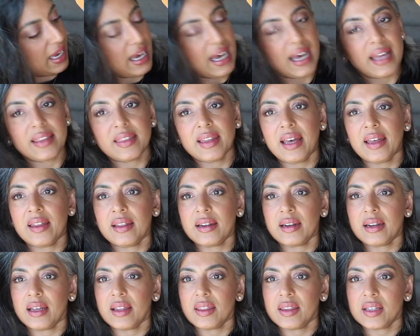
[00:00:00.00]
And
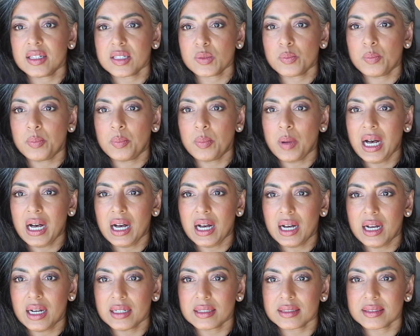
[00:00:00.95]
then this
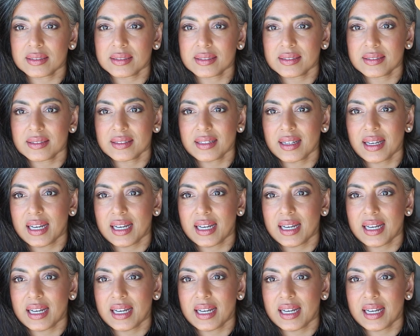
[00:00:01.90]
box